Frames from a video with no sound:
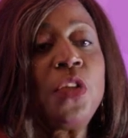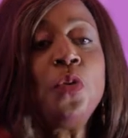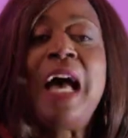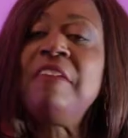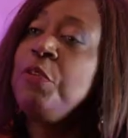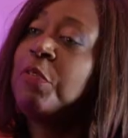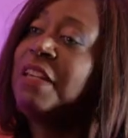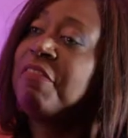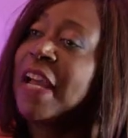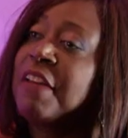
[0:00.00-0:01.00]
You have to
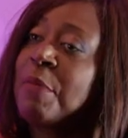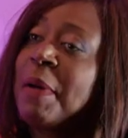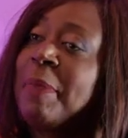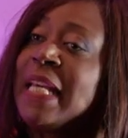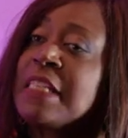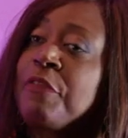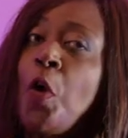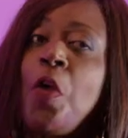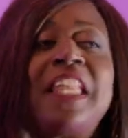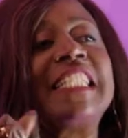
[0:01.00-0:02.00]
reinvent from a place of
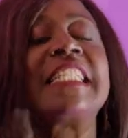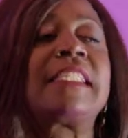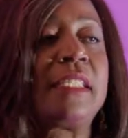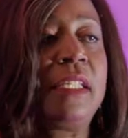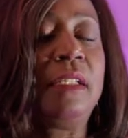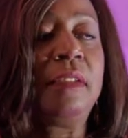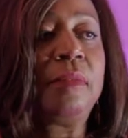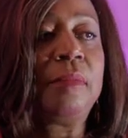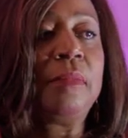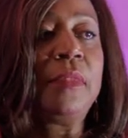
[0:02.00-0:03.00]
authenticity.
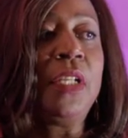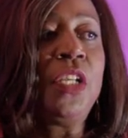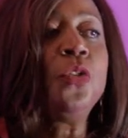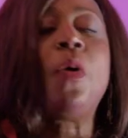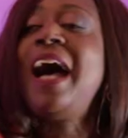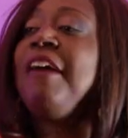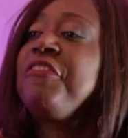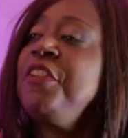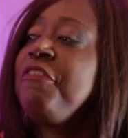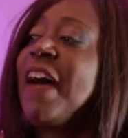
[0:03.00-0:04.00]
You
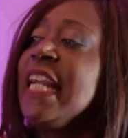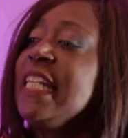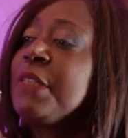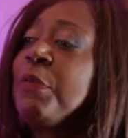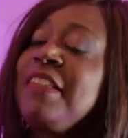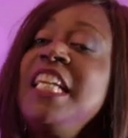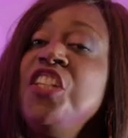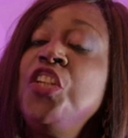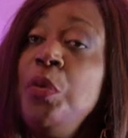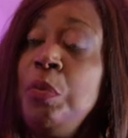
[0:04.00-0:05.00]
have to find it
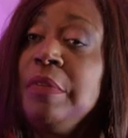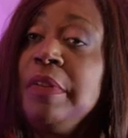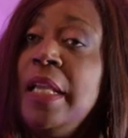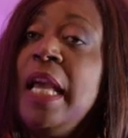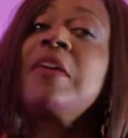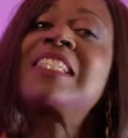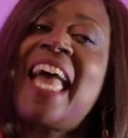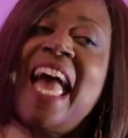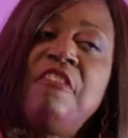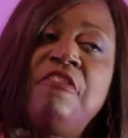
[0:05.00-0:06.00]
within you. Because
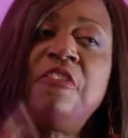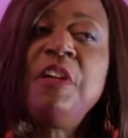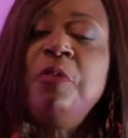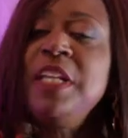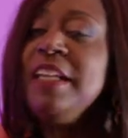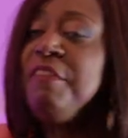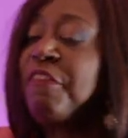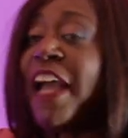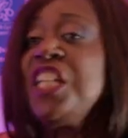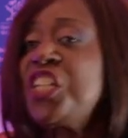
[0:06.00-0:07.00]
every
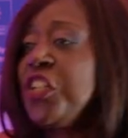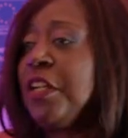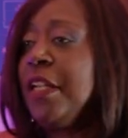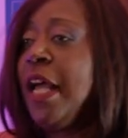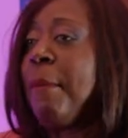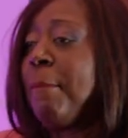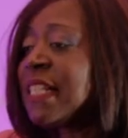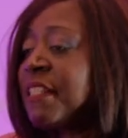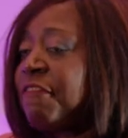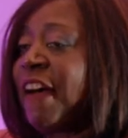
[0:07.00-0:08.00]
reinvention
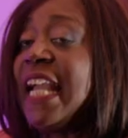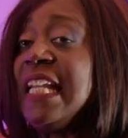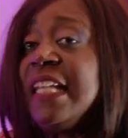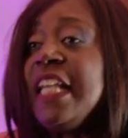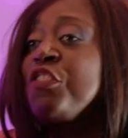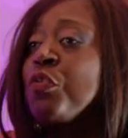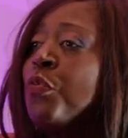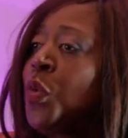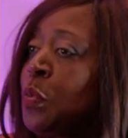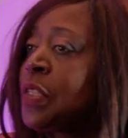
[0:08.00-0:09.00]
must find its
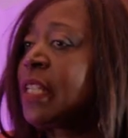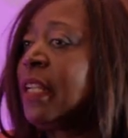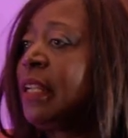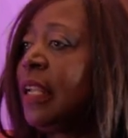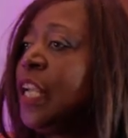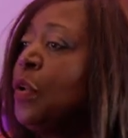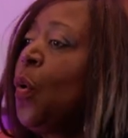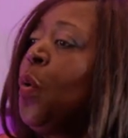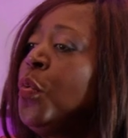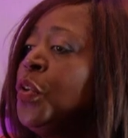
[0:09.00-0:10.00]
root in
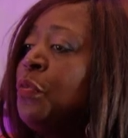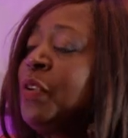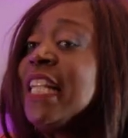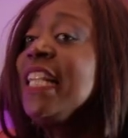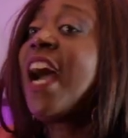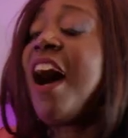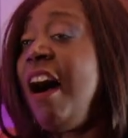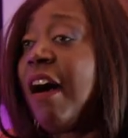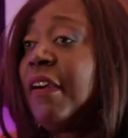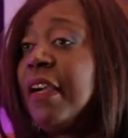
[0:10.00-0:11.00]
who you really
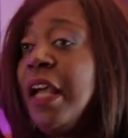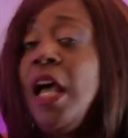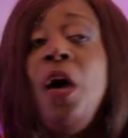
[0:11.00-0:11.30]
are,